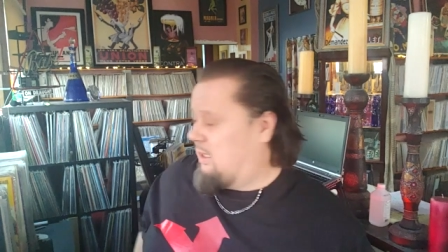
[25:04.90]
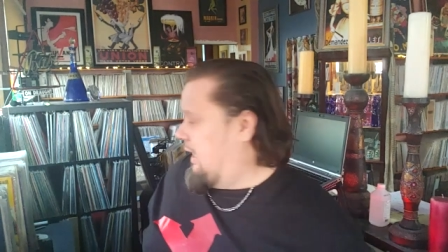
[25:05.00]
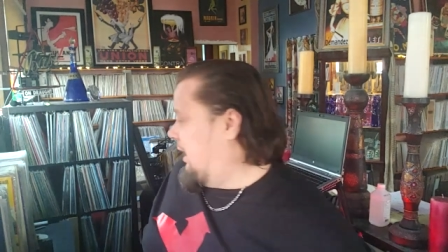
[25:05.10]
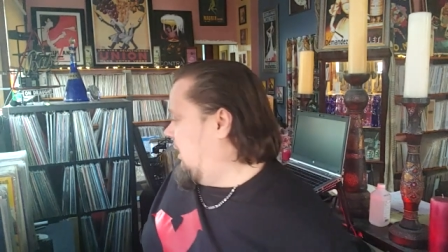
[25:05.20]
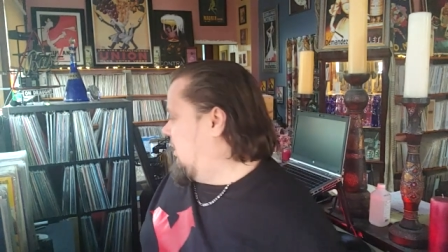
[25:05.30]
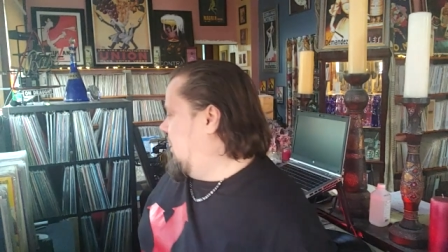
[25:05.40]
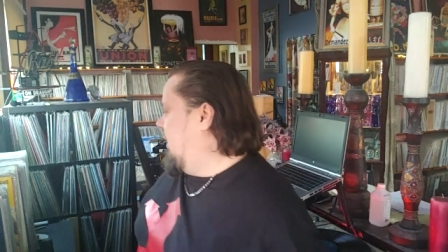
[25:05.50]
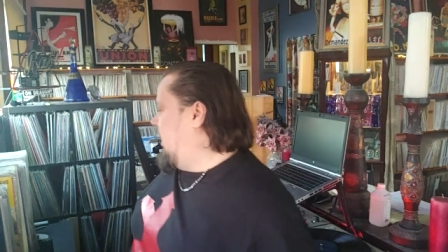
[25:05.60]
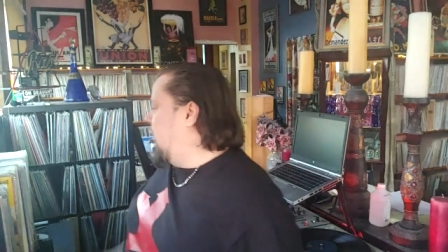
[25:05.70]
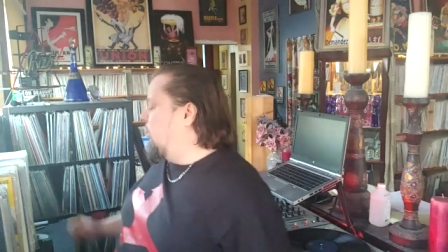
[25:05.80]
and
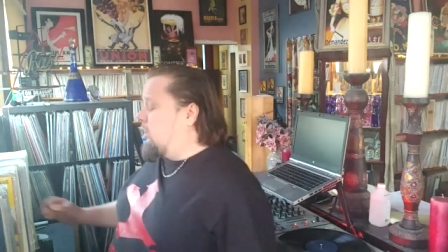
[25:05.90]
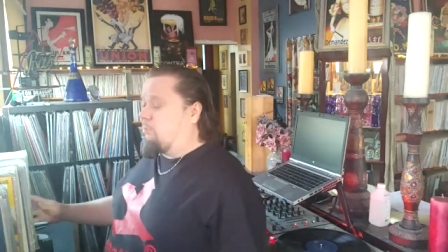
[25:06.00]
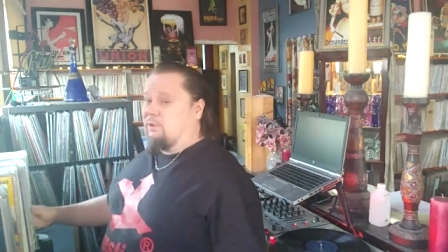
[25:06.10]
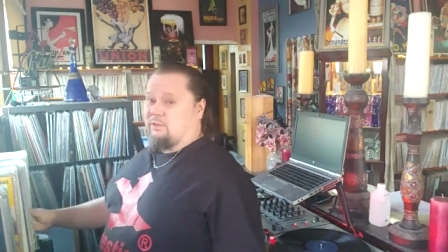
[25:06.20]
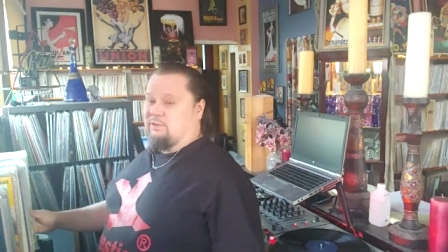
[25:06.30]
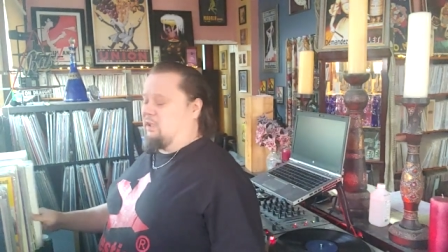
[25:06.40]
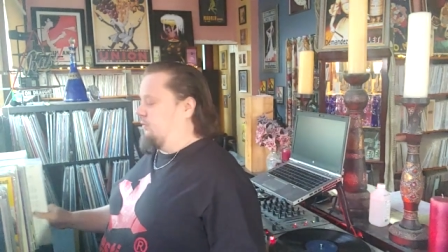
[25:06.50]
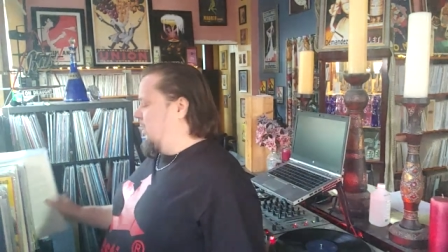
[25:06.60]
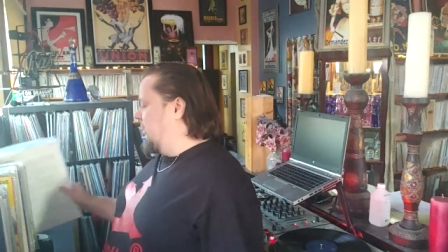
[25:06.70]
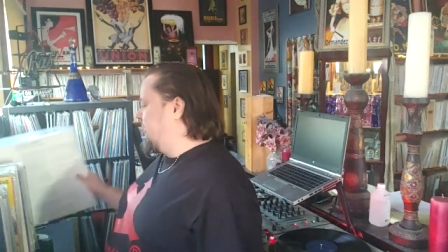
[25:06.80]
he really puts
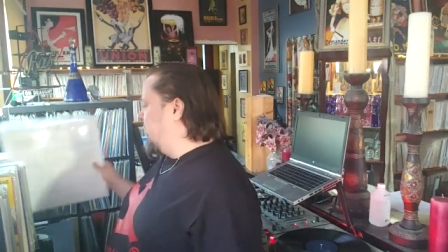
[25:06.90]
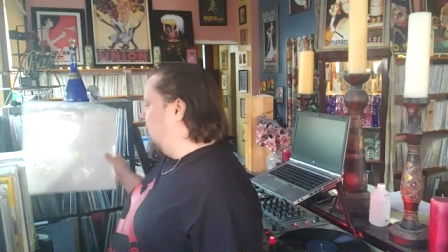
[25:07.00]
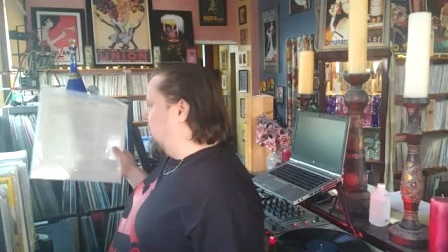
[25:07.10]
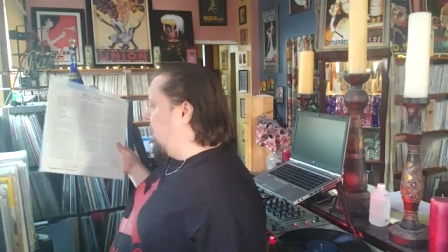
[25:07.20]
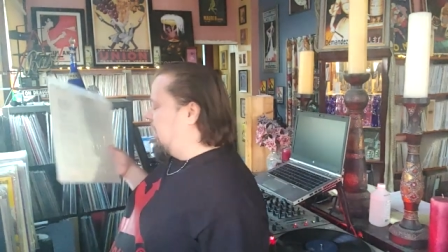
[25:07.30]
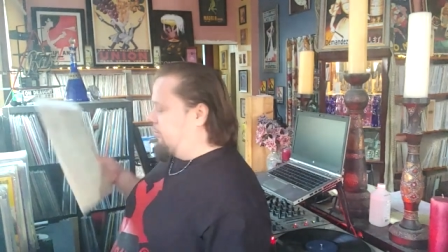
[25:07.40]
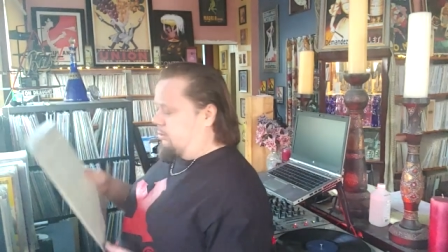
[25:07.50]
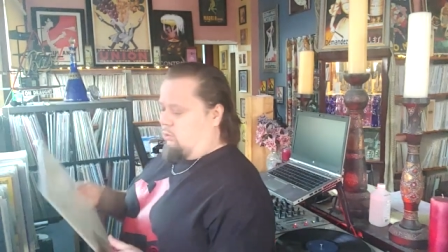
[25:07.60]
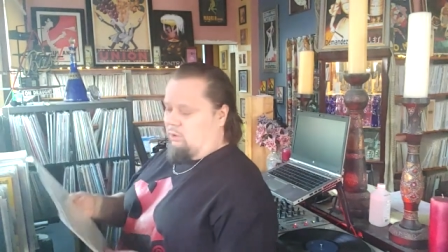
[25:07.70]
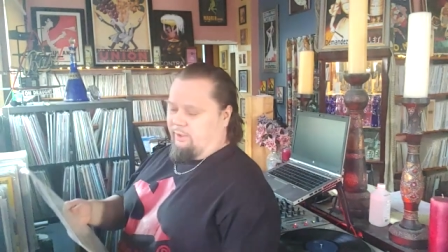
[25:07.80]
himself out there on a lot of
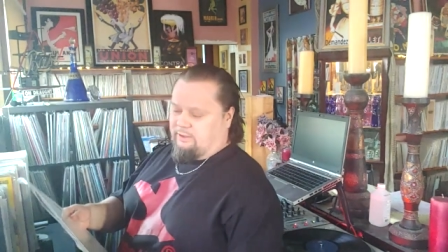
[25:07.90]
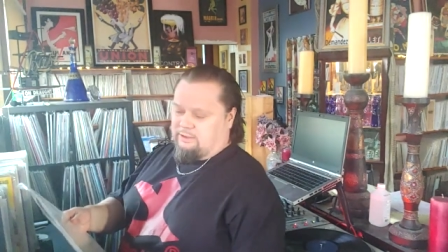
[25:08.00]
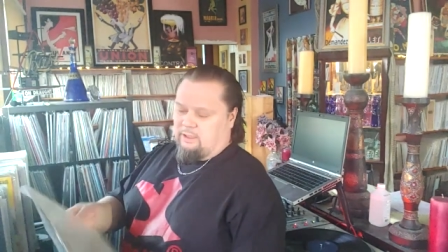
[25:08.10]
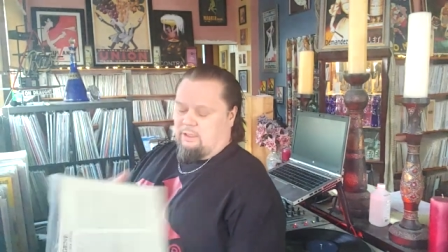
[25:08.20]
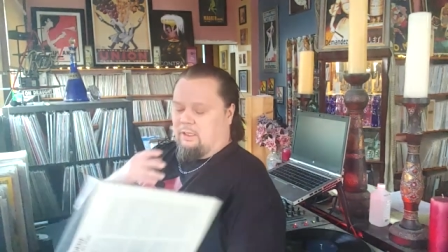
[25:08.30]
recordings.